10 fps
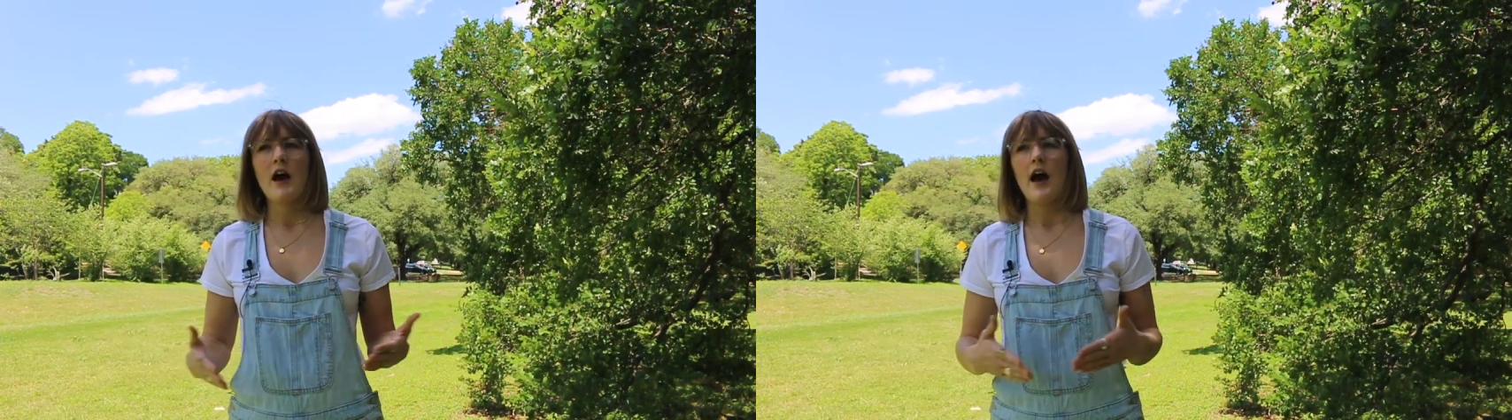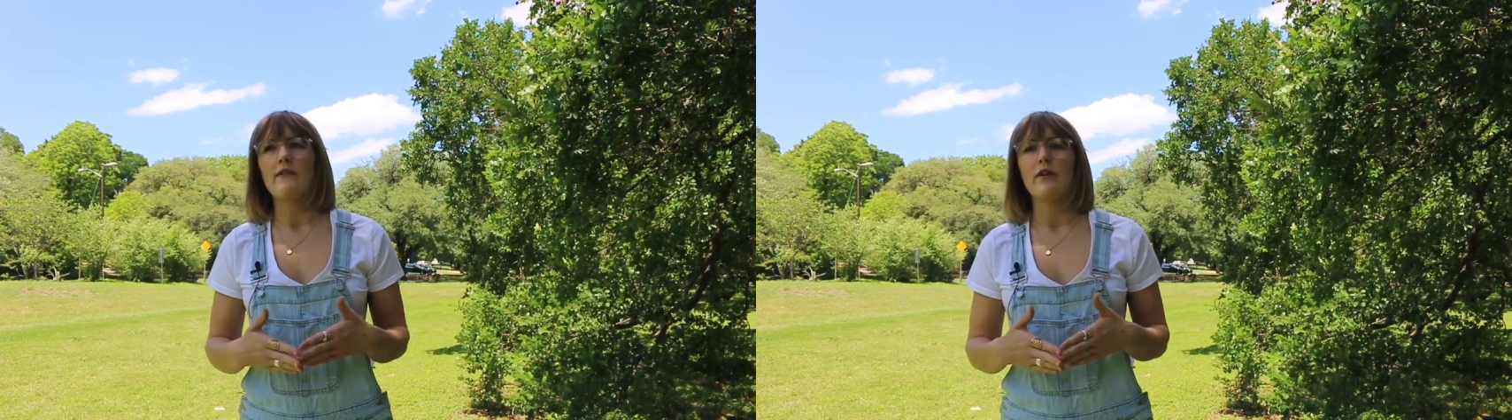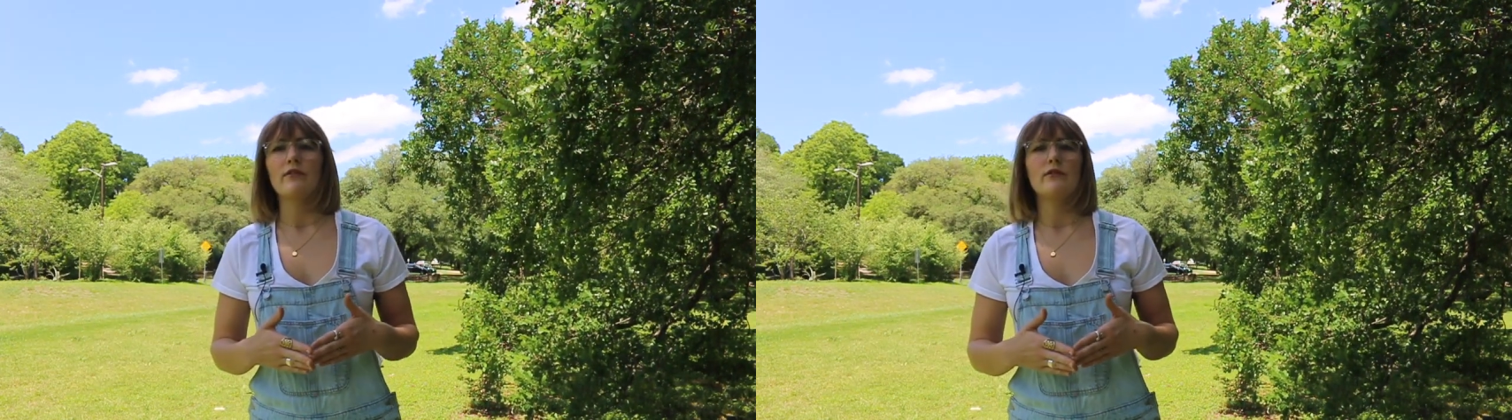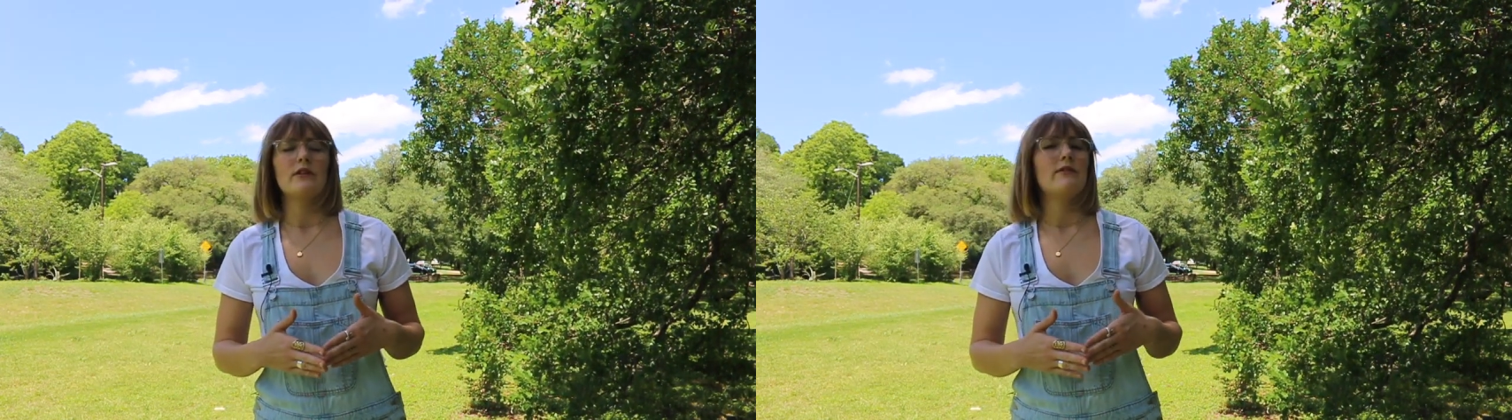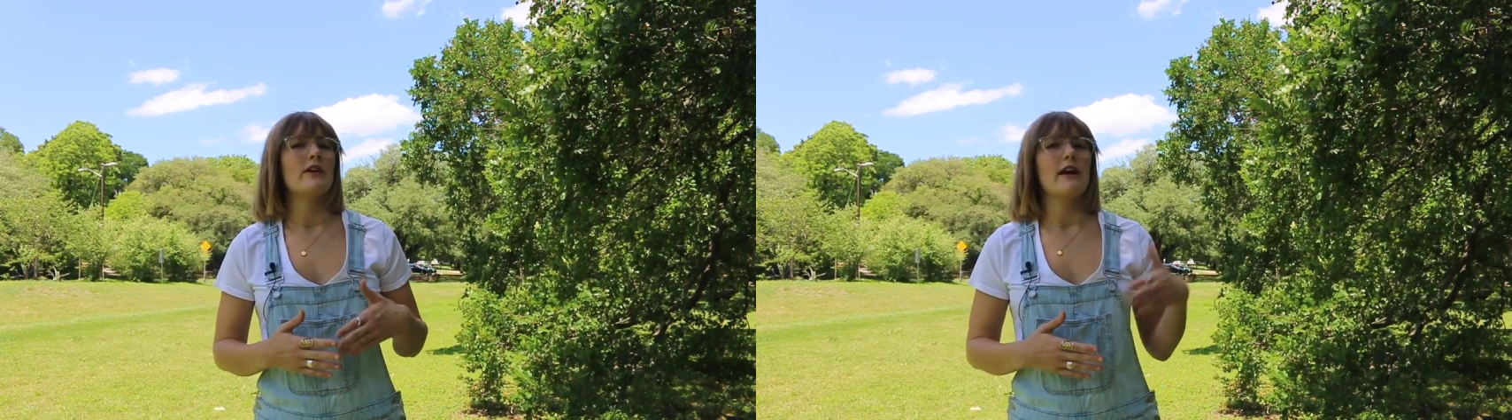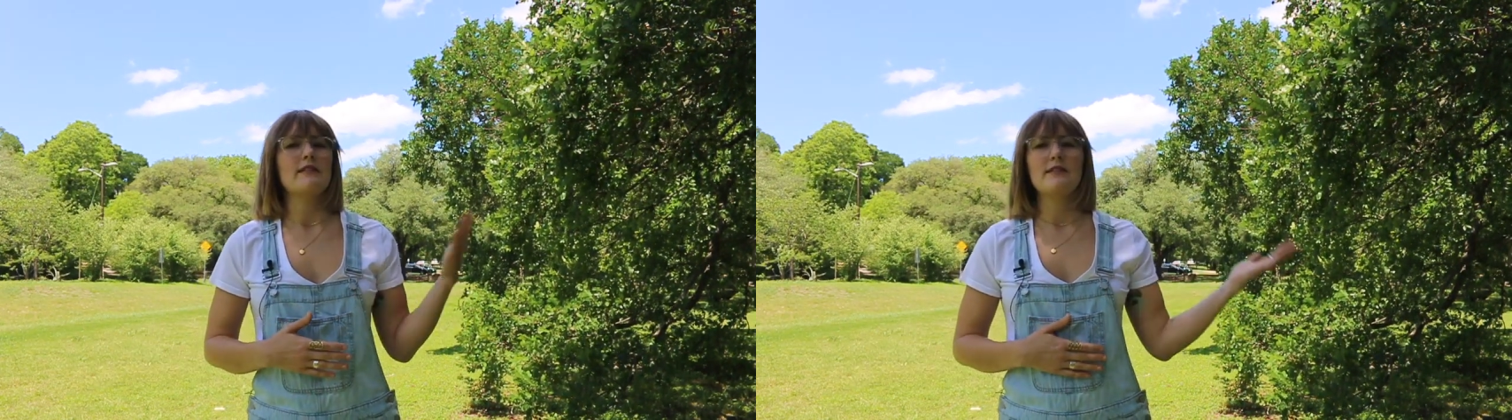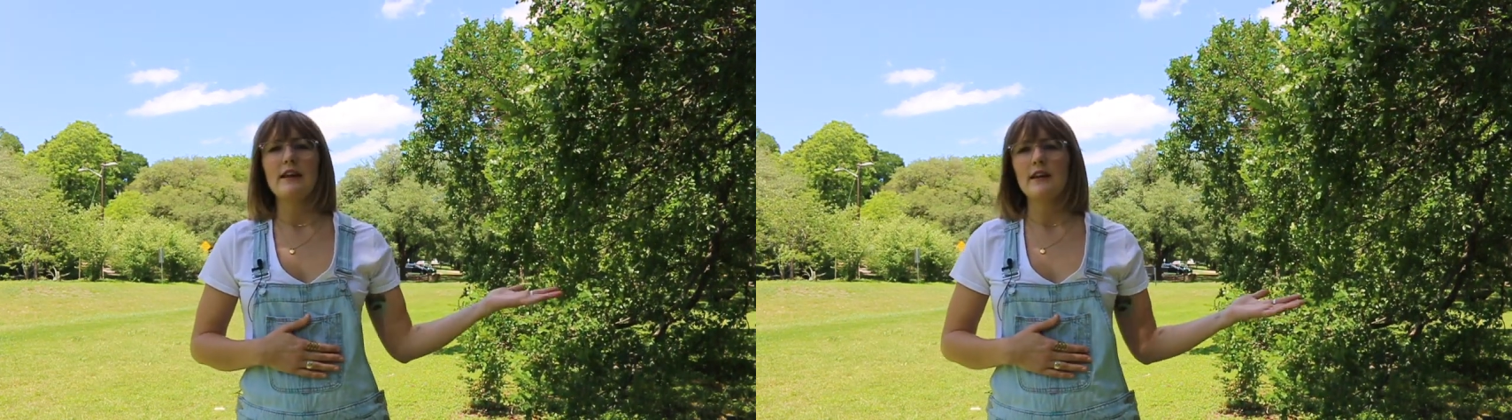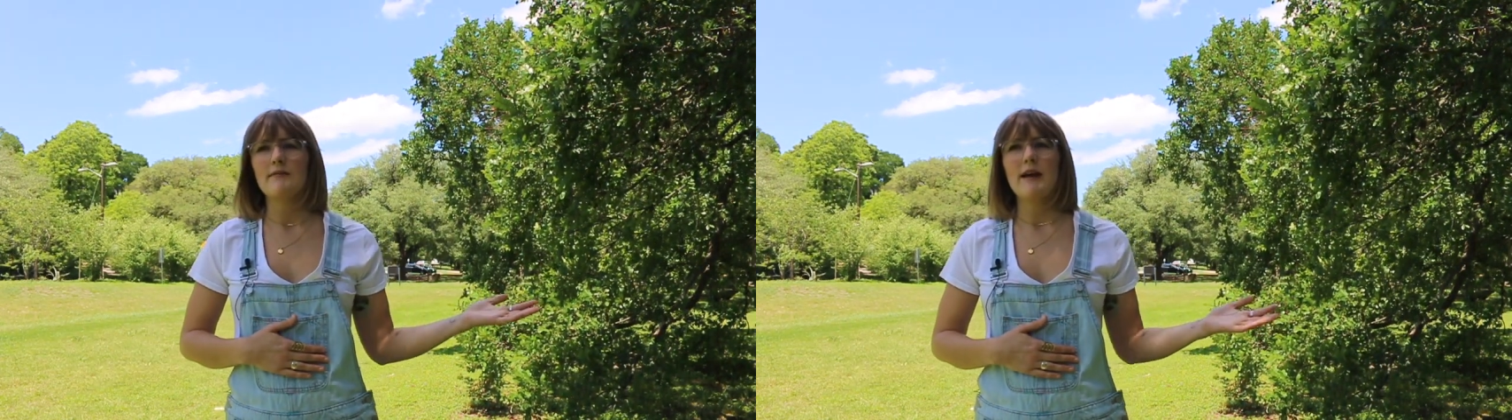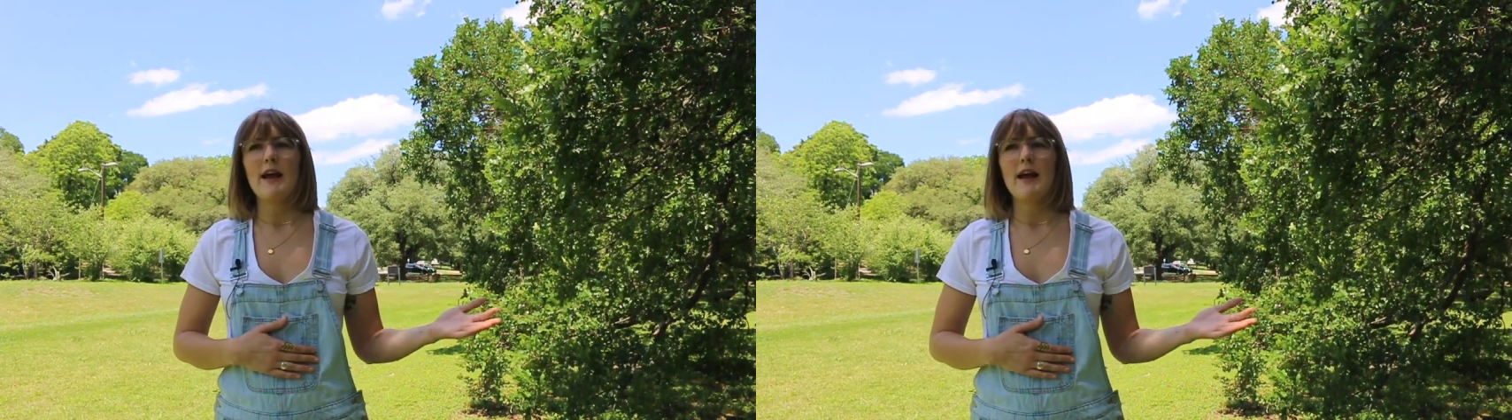I've also delivered at Seton,